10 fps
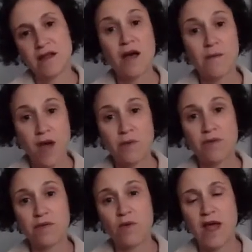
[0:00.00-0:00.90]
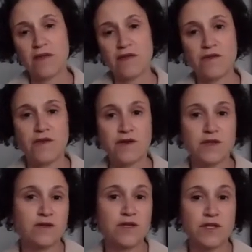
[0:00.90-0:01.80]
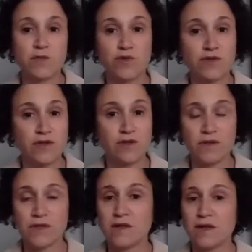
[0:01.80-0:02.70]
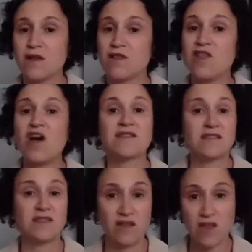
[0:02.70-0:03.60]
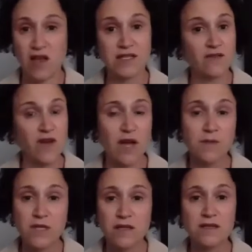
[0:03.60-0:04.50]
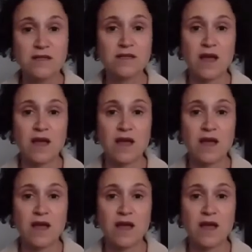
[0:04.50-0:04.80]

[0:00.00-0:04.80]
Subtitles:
come up when their searches produce lots and lots of options,